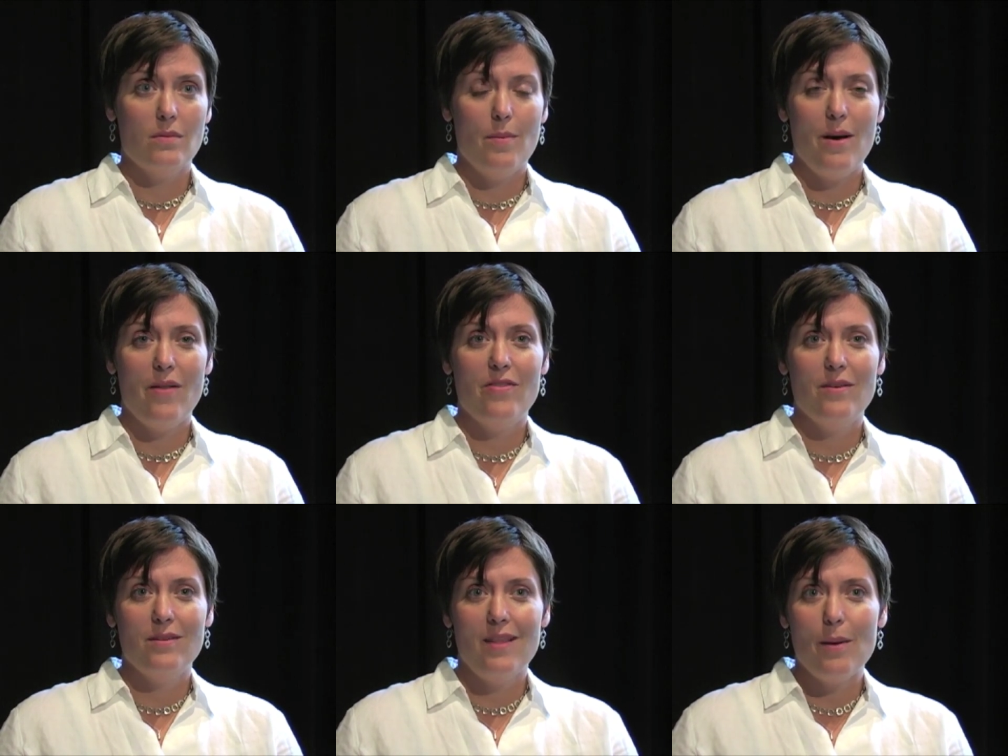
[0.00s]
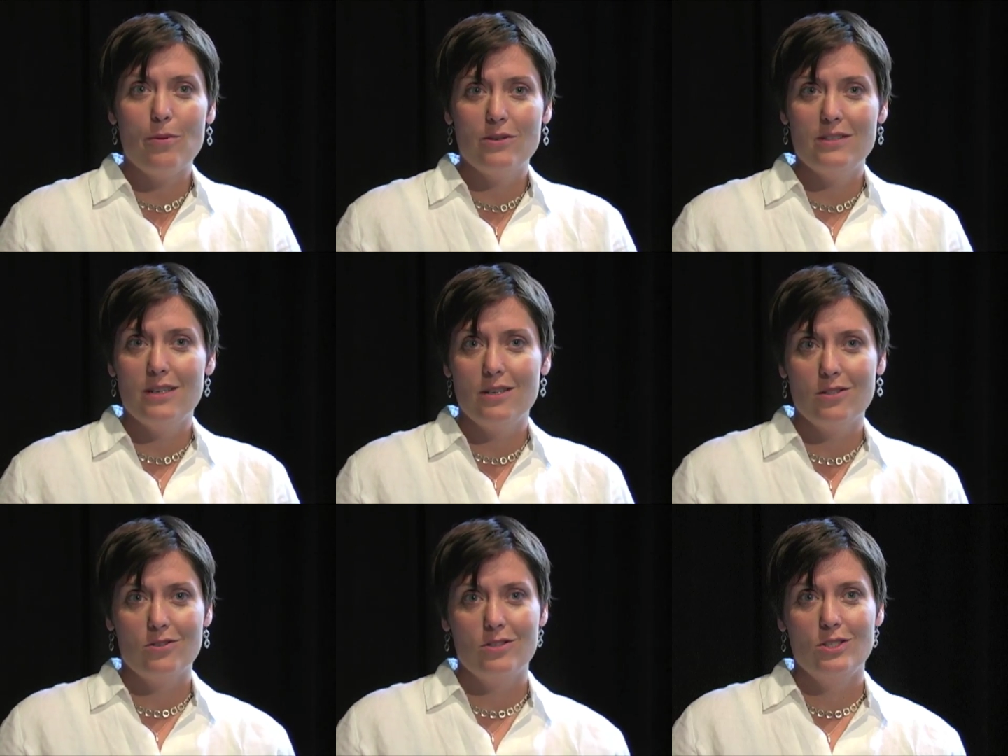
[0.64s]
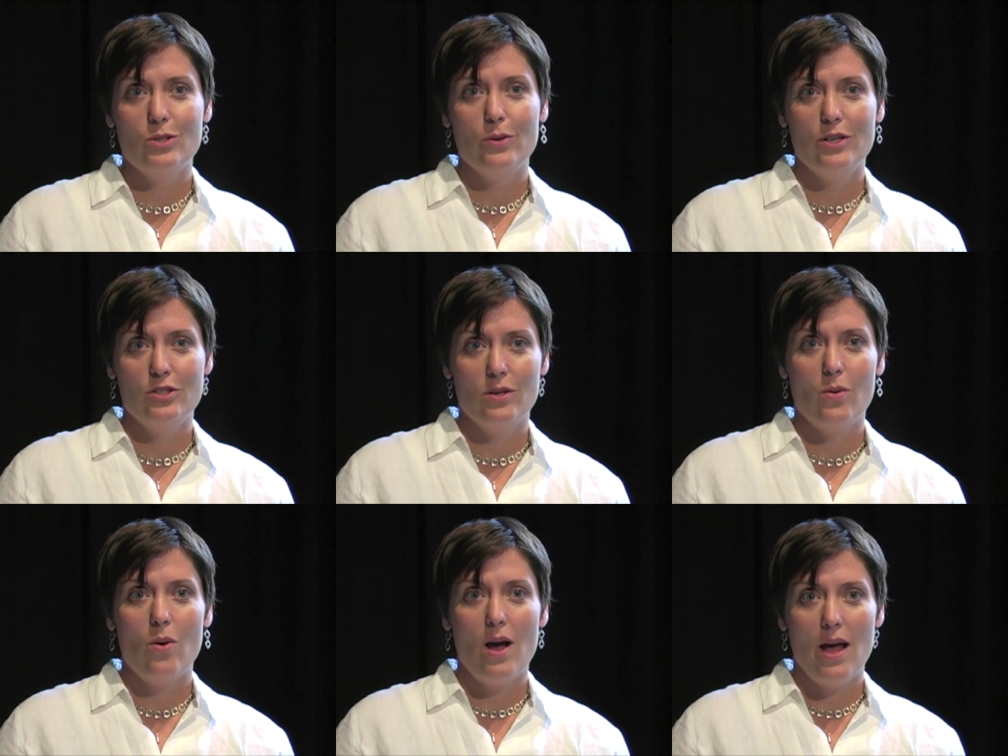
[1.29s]
that particular
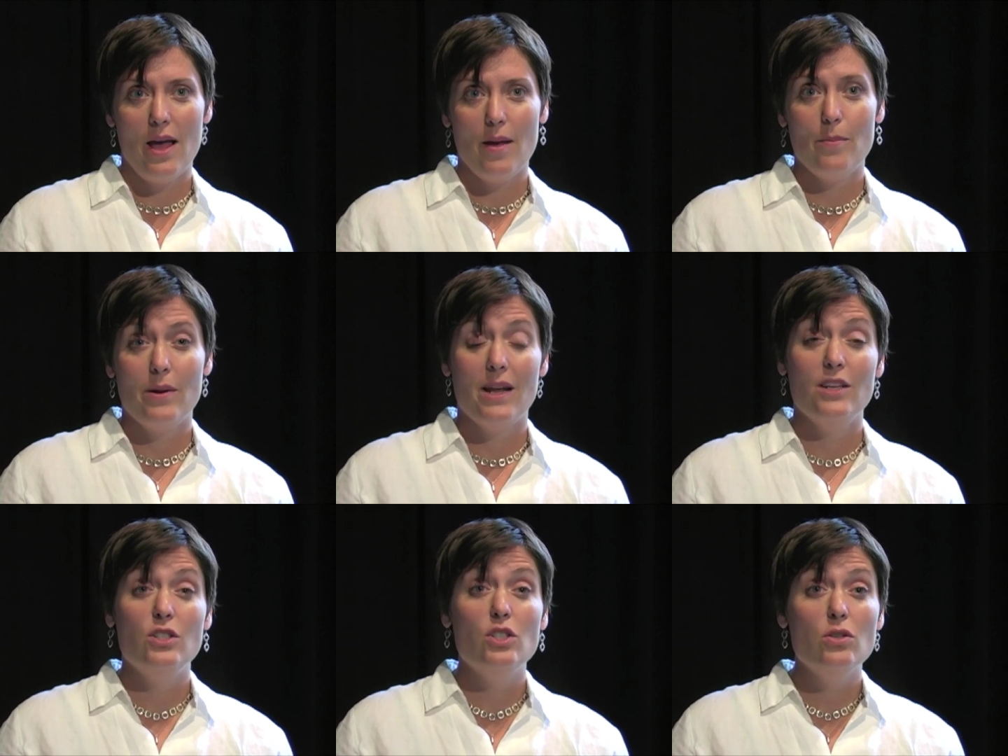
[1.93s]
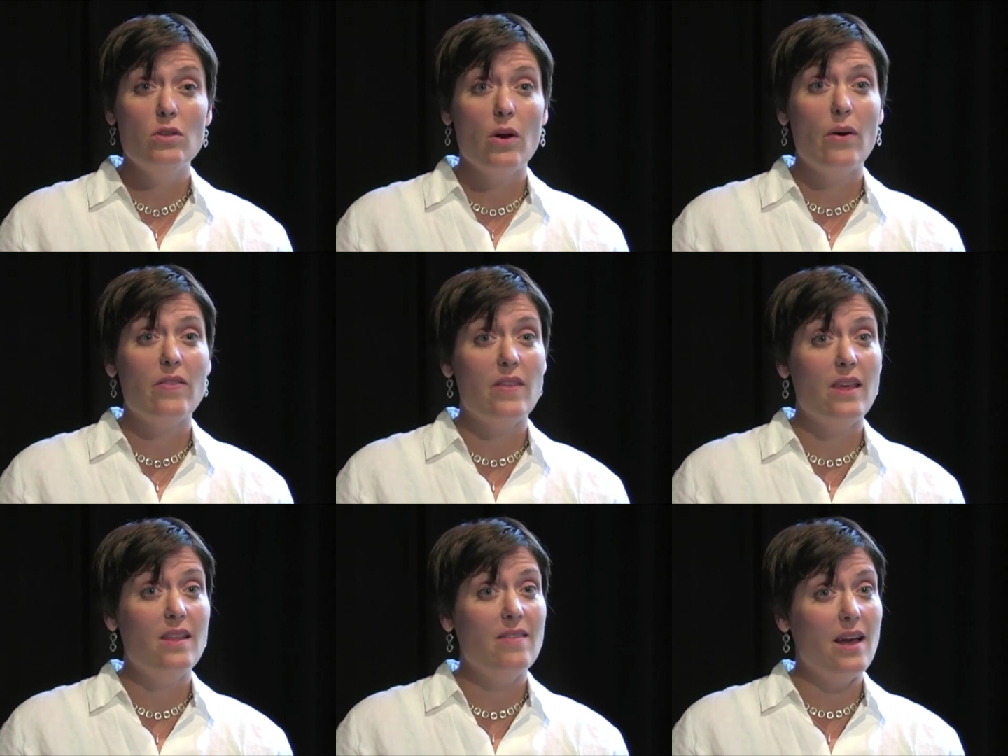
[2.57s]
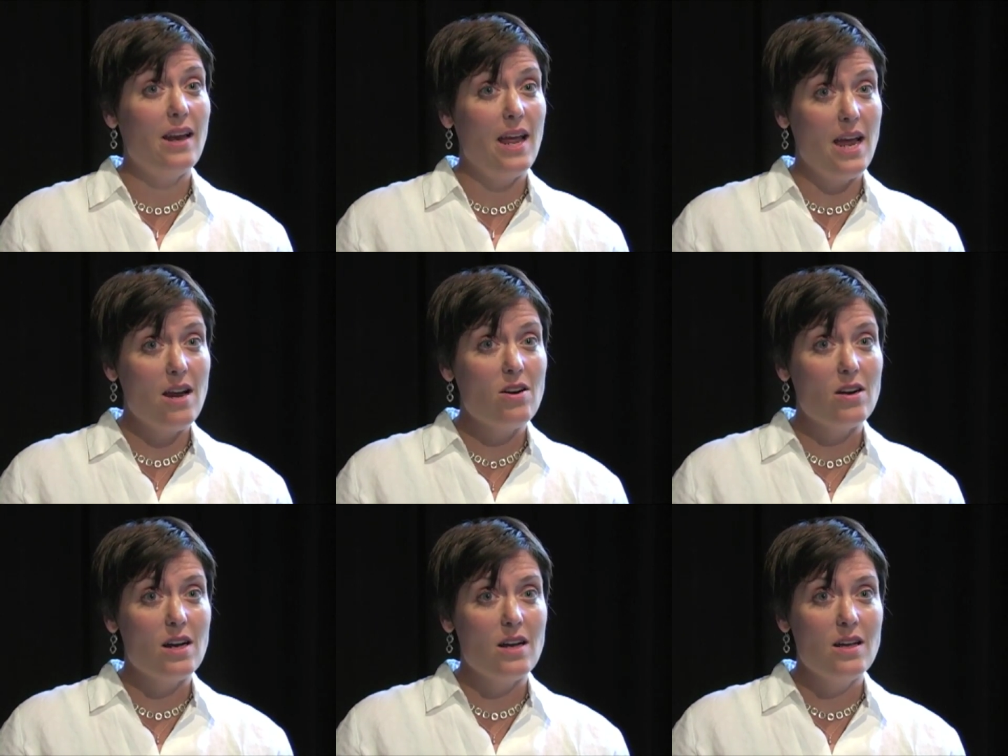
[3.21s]
situation why, but I do know in that
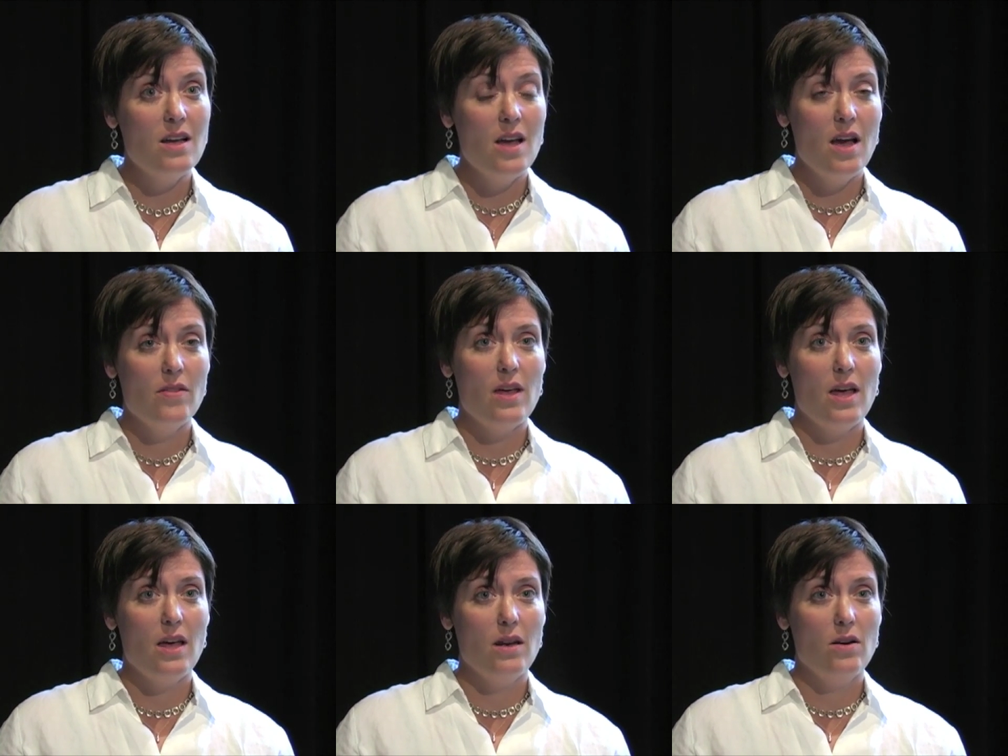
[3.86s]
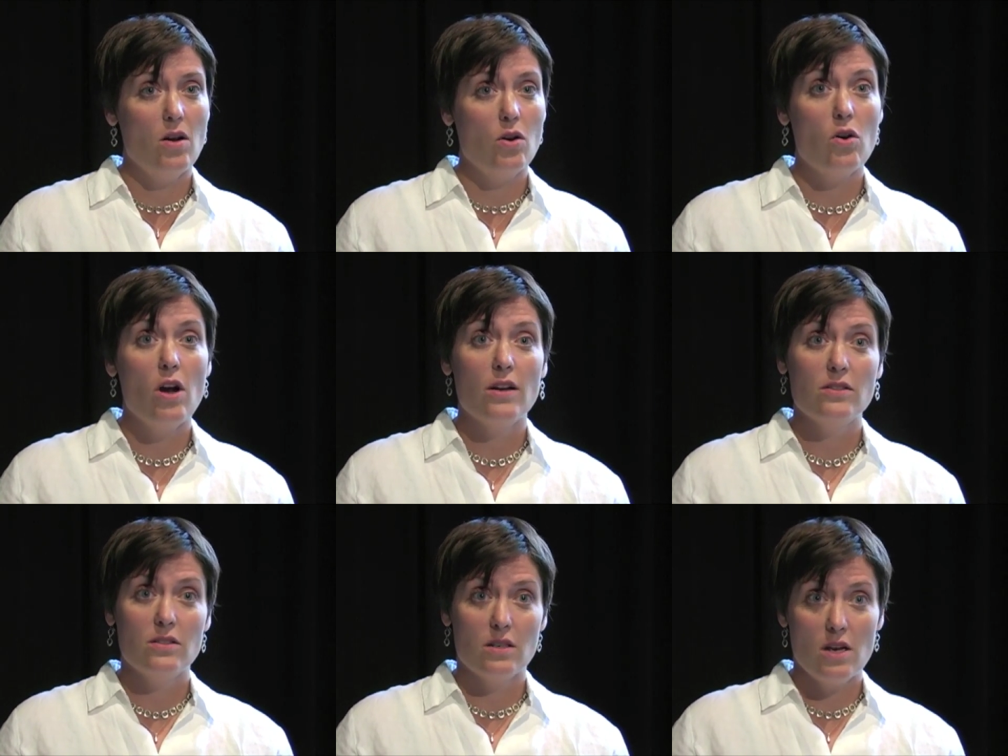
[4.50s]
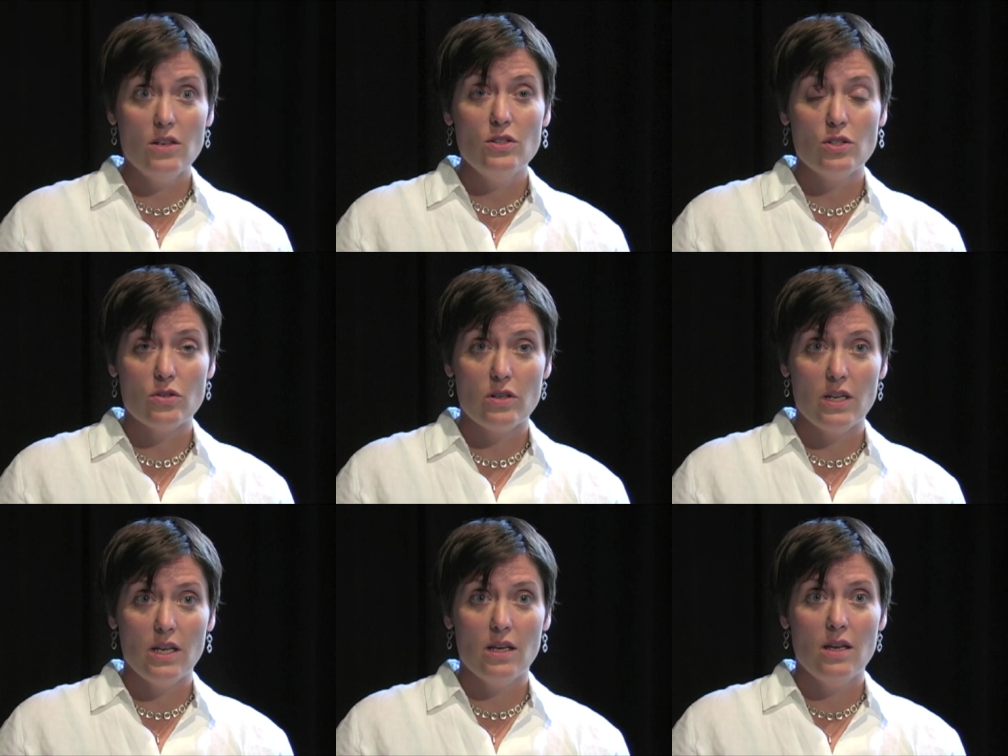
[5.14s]
era that across the
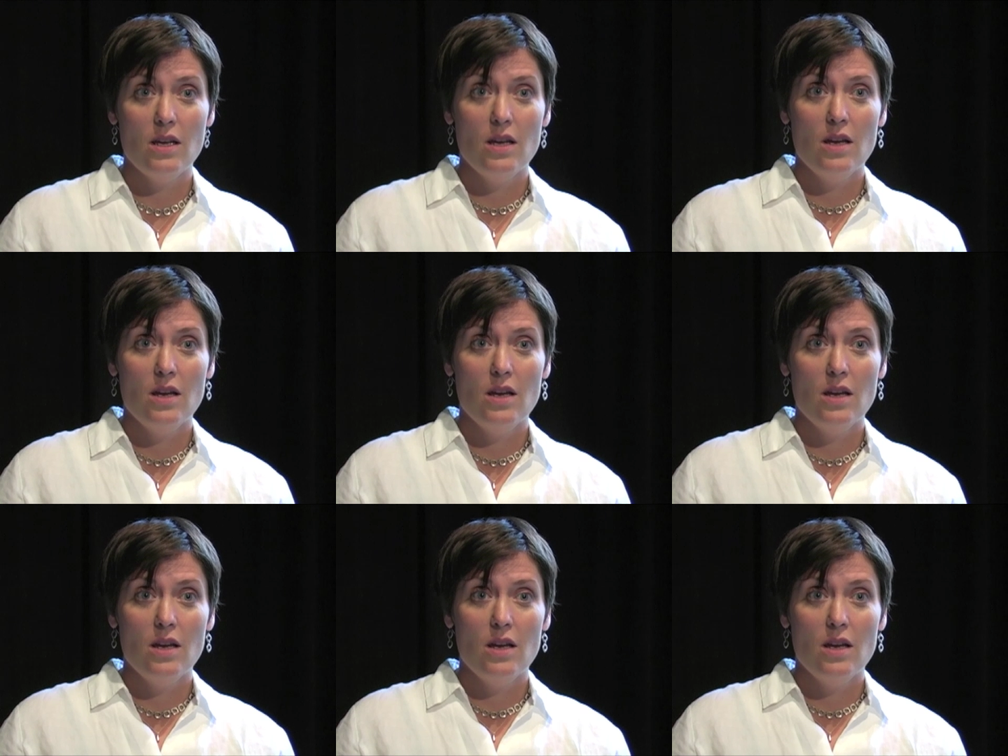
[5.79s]
country